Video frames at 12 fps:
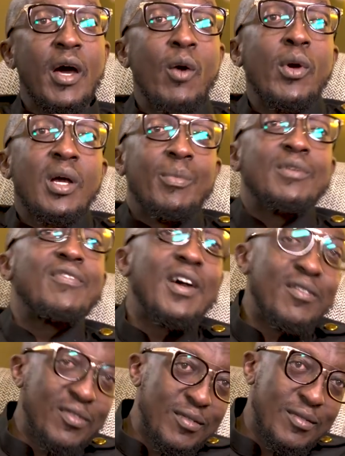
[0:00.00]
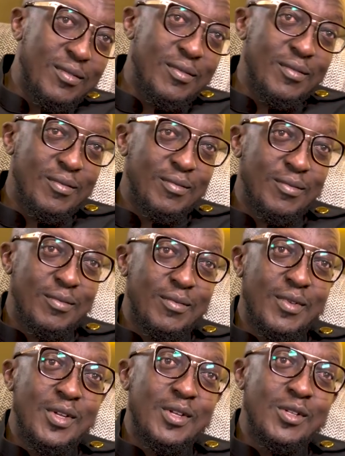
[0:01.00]
I wake up at 5 to
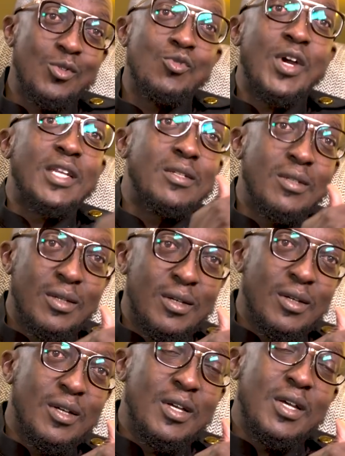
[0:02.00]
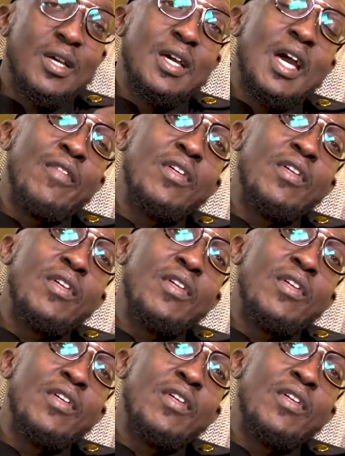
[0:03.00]
write. And